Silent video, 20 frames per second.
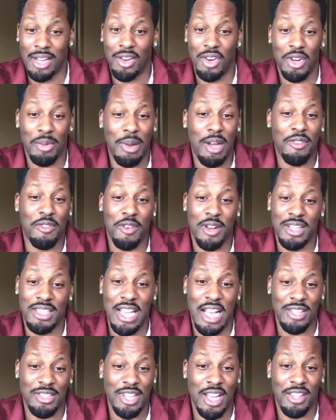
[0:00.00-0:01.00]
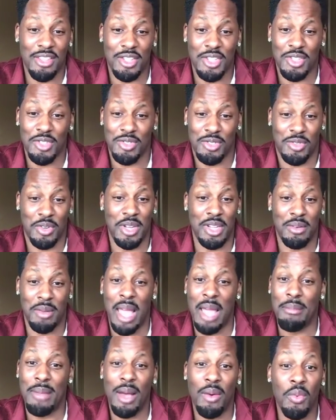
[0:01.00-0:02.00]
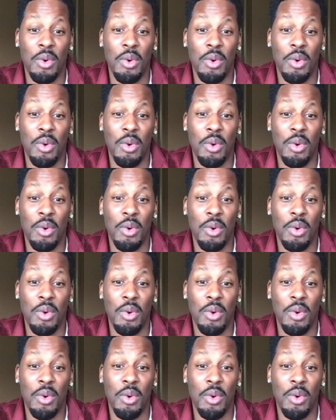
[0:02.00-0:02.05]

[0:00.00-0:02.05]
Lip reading: I'd go to my friend's house down the street.